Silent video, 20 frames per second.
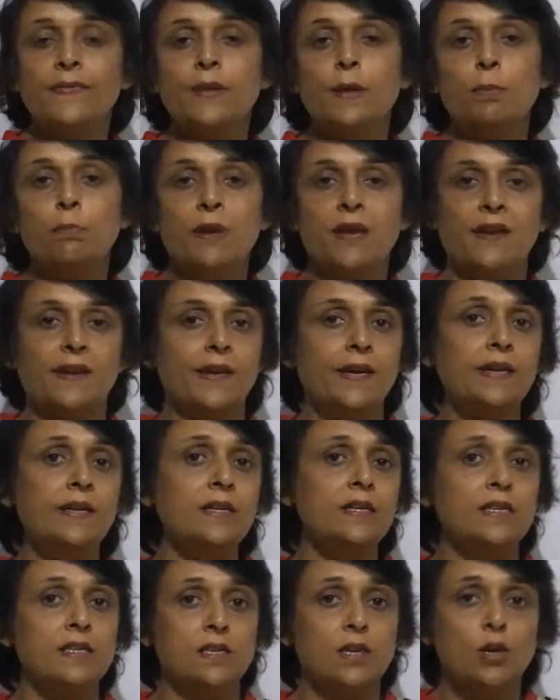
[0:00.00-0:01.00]
the
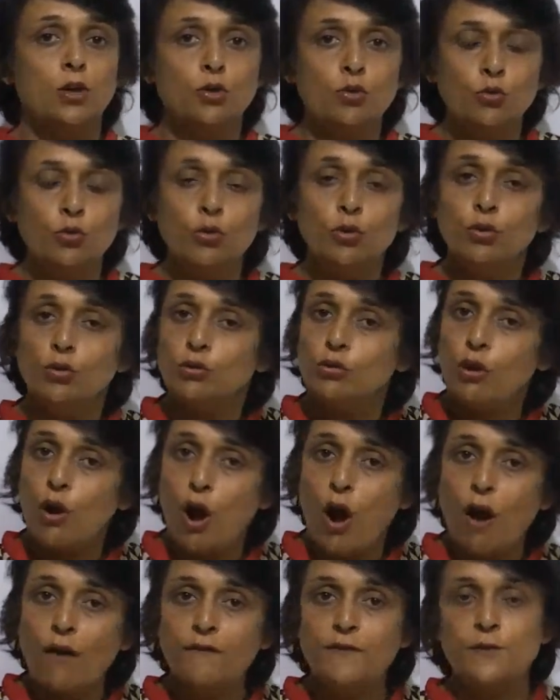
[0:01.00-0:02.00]
parents to the
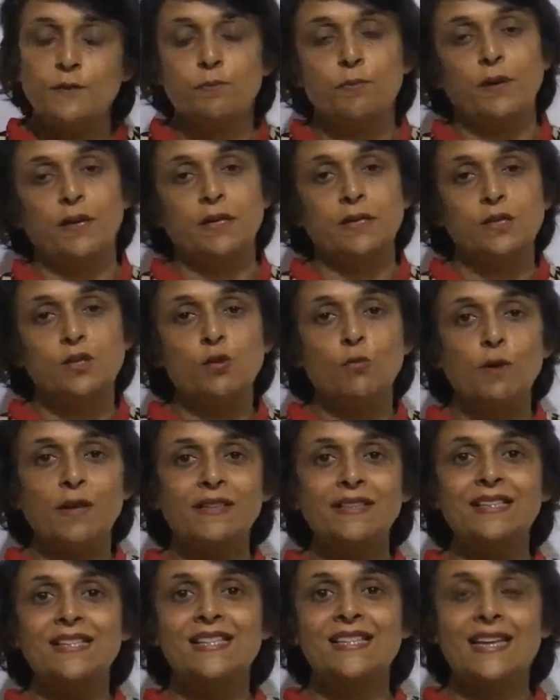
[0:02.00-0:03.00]
offspring. So
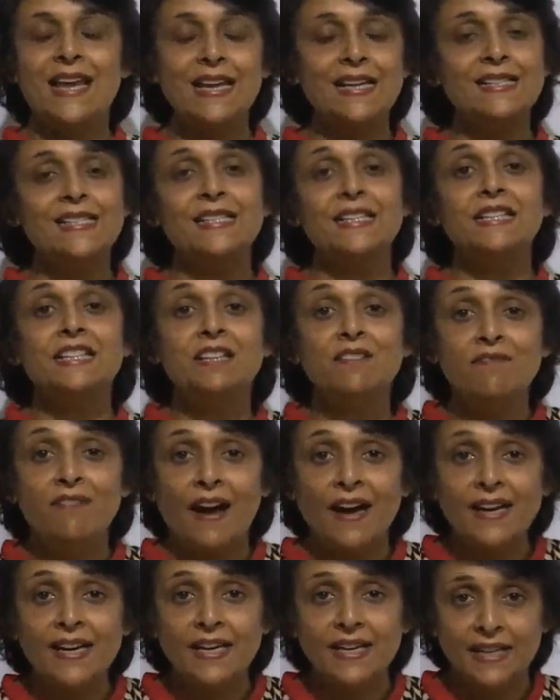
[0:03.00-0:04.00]
when the cells
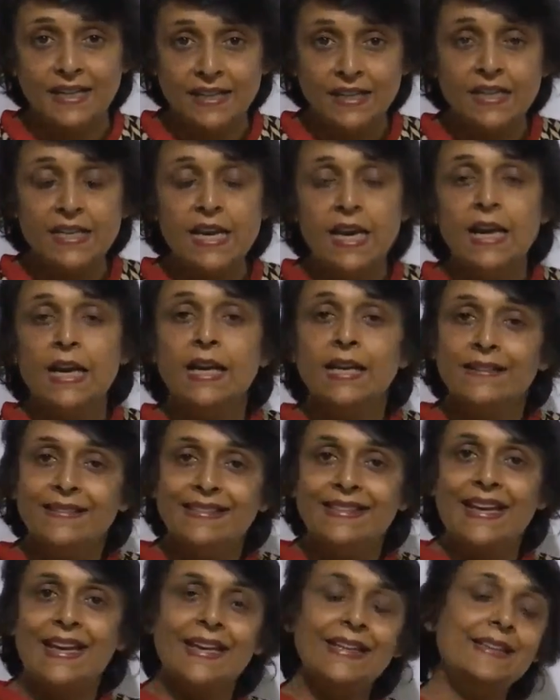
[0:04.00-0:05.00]
divide,
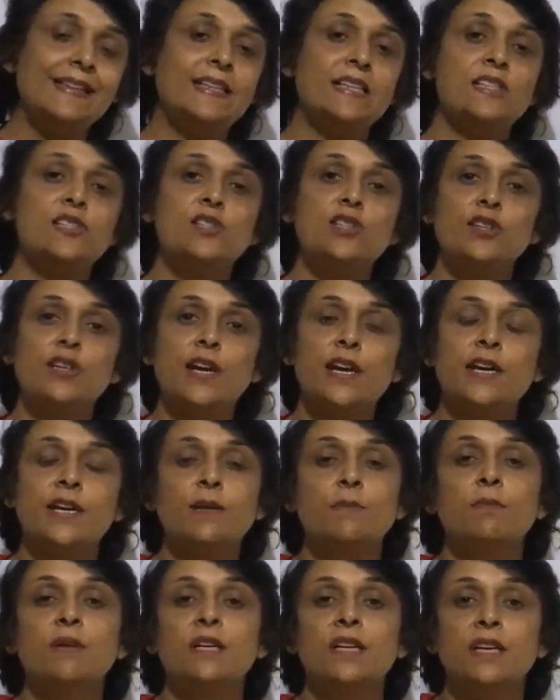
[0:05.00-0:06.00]
then this
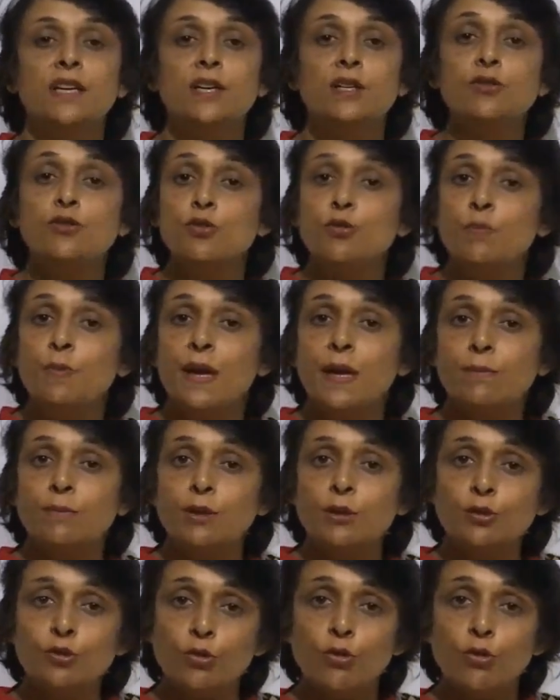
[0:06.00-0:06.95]
genetic material should be able